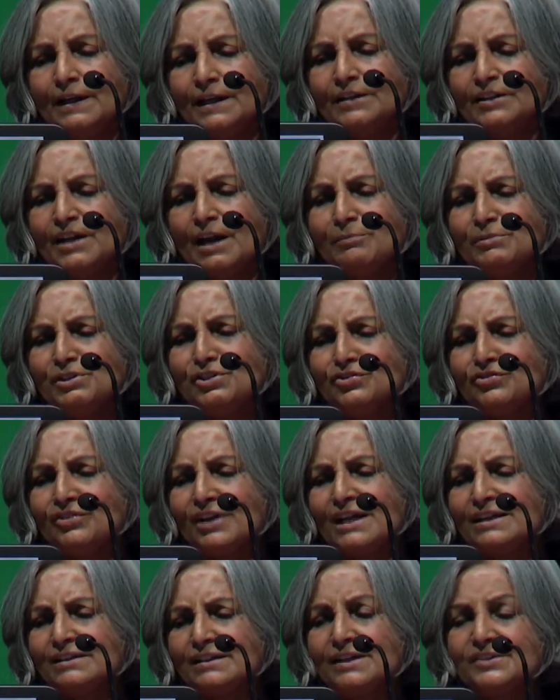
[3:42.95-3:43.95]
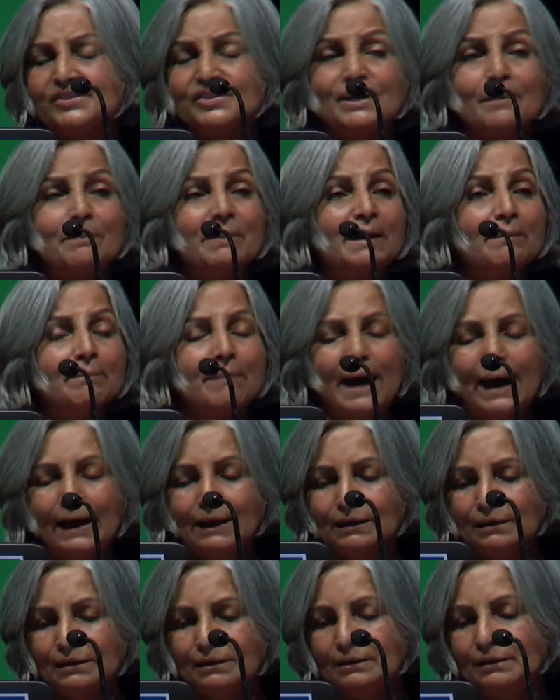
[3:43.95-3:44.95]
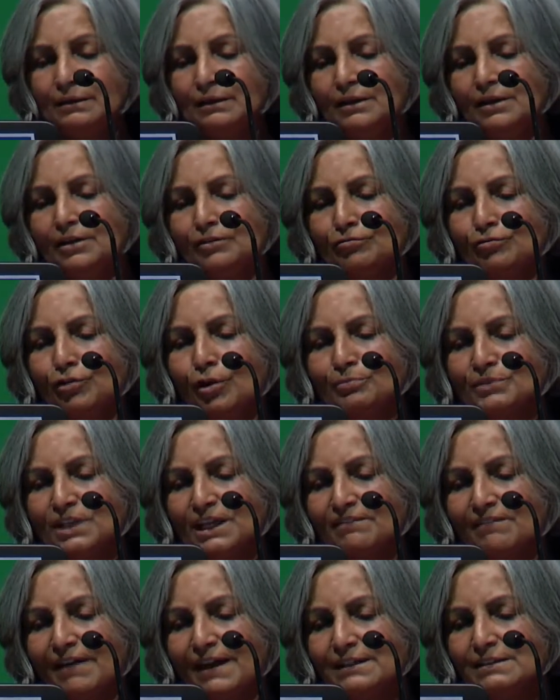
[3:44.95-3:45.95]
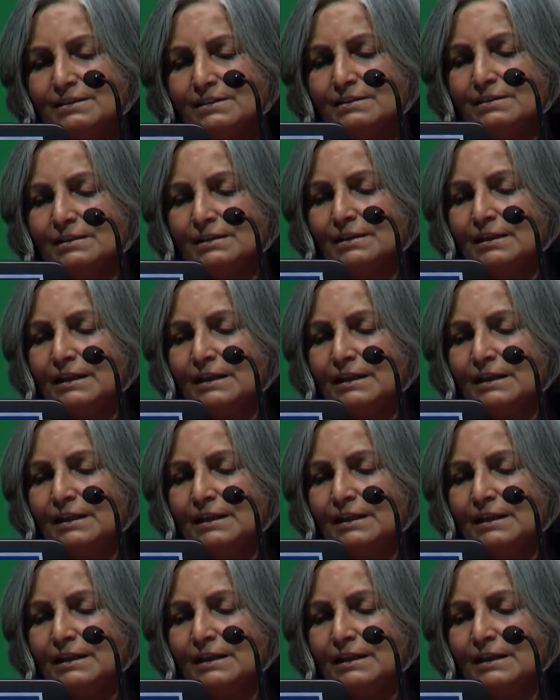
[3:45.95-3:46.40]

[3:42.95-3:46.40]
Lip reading: Demonstrate a stepping back from the events,